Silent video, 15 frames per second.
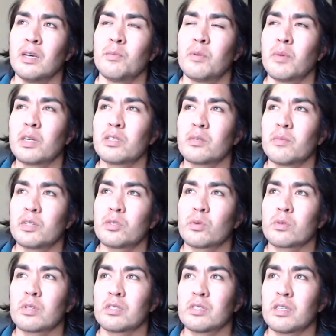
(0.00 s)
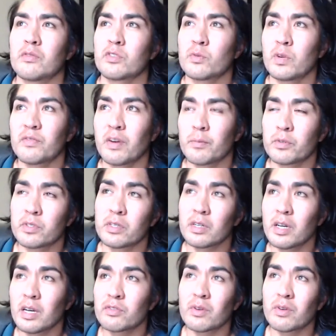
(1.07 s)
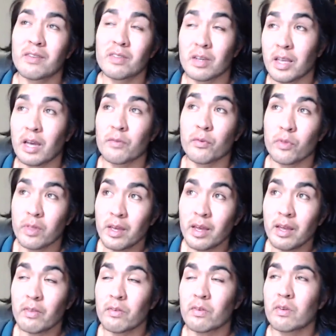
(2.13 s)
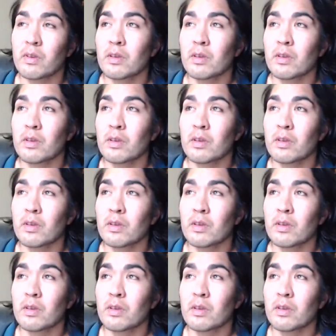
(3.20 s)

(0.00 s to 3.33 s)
but my, my store's on sale for 25% off, so I have to account for that.